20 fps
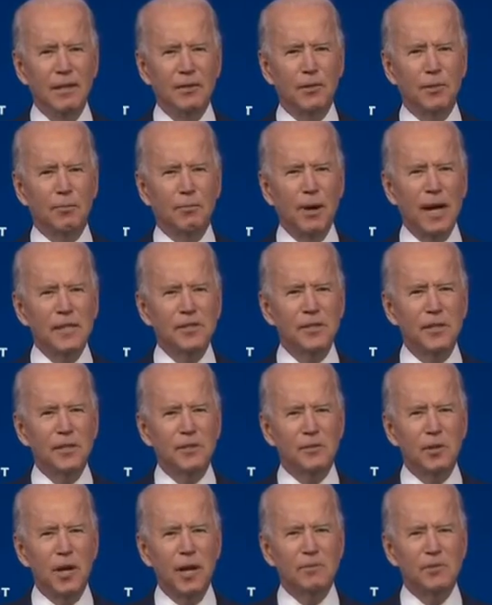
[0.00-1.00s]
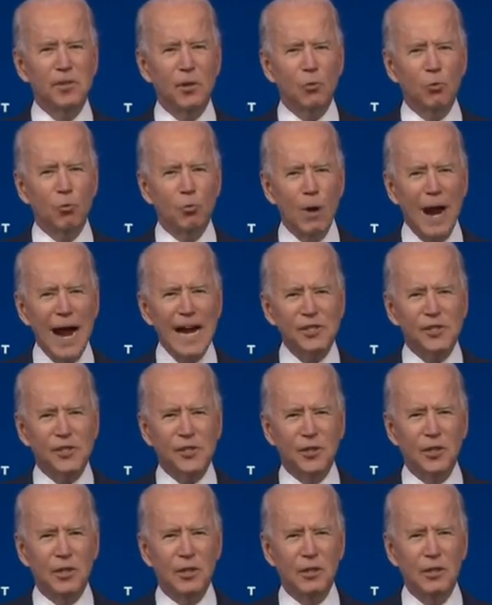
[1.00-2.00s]
to President Trump's
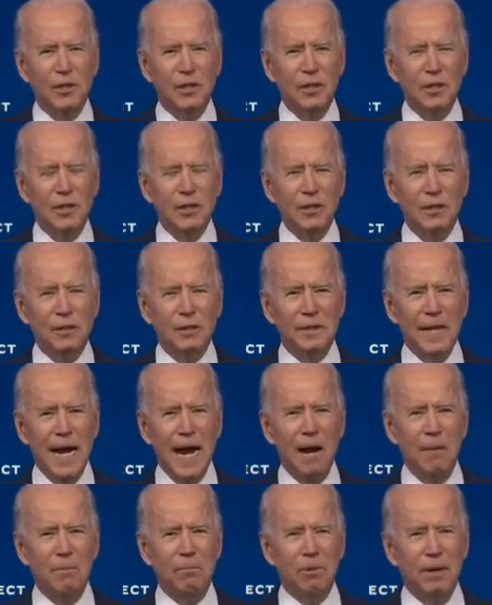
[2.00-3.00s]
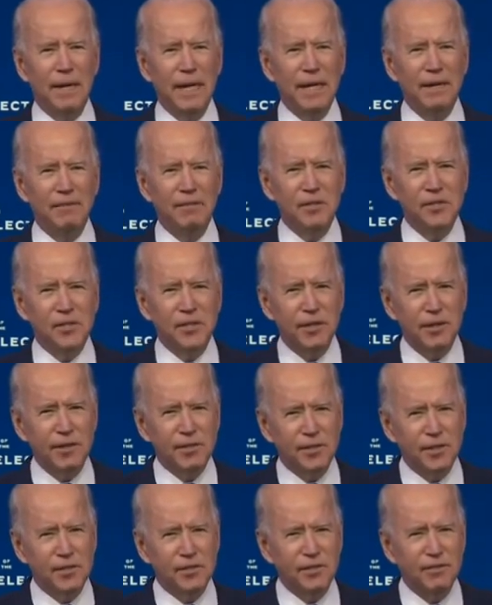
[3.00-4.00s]
irrational downplaying of the
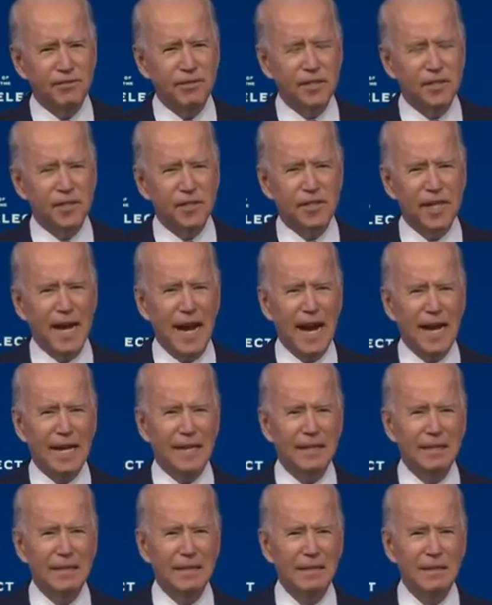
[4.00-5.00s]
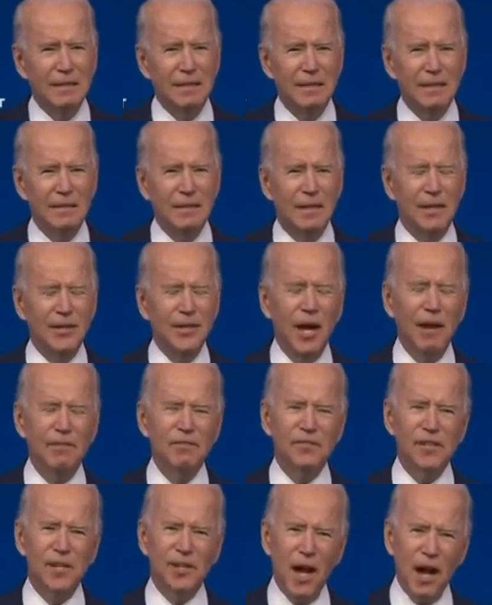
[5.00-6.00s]
seriousness of this attack.
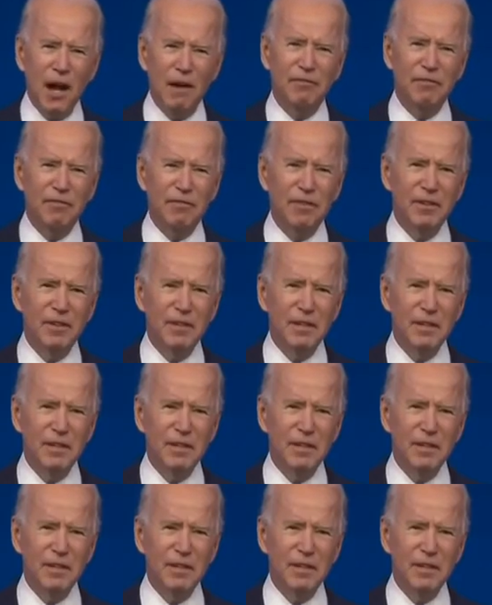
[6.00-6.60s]
Enough's enough.